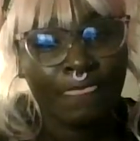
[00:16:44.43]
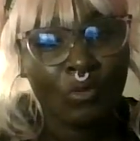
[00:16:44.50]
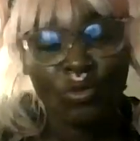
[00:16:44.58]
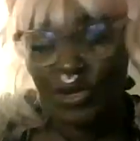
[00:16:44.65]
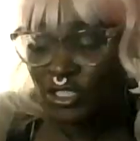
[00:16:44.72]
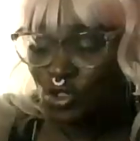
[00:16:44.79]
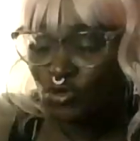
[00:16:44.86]

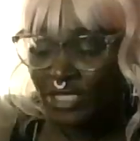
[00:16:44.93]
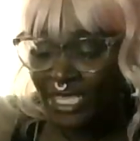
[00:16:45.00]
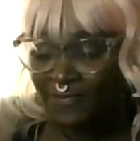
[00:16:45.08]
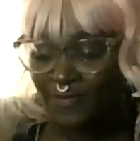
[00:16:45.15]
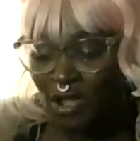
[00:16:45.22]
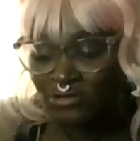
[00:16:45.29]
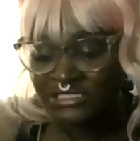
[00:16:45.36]
When you
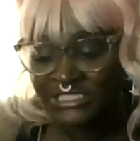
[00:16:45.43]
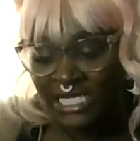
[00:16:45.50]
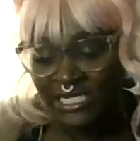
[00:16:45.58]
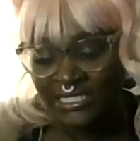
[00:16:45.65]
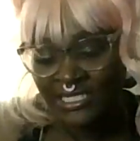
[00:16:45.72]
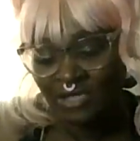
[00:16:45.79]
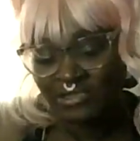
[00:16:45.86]
keep on
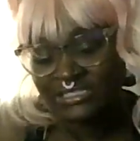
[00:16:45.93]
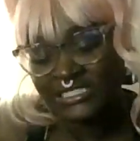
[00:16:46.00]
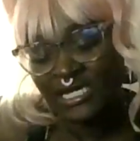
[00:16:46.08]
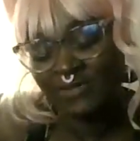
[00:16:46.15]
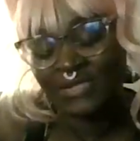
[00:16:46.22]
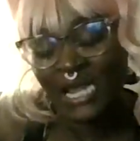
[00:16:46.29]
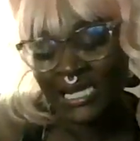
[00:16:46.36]
telling
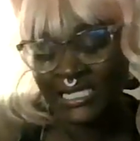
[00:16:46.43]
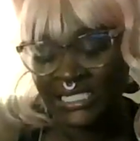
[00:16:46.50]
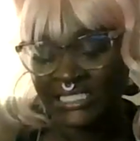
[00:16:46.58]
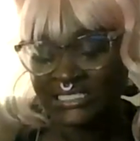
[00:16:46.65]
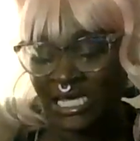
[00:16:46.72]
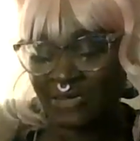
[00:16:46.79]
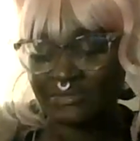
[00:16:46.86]
yourself not
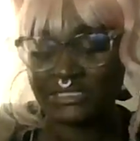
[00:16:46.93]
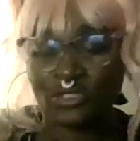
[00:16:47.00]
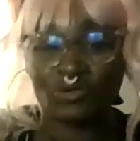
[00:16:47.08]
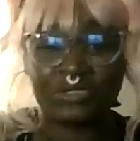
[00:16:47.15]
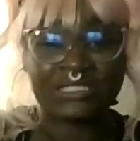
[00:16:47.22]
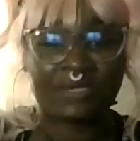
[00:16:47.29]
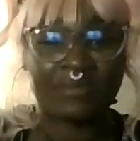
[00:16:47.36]
anytime soon,
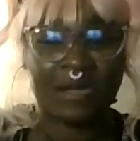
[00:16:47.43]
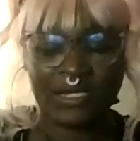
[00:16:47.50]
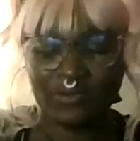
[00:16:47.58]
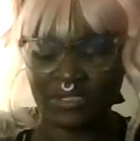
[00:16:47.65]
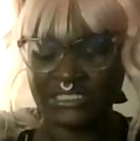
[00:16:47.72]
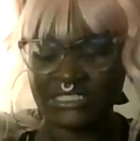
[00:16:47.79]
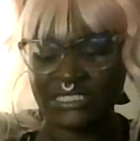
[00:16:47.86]
if somebody
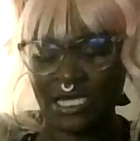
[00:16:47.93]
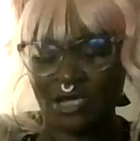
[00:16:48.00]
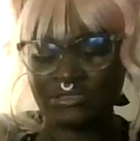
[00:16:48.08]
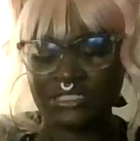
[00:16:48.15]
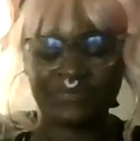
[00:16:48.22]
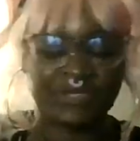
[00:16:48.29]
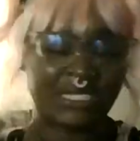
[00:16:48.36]
wanted to know
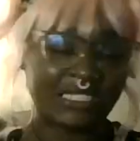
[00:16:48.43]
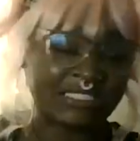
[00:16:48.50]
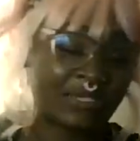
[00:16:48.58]
something and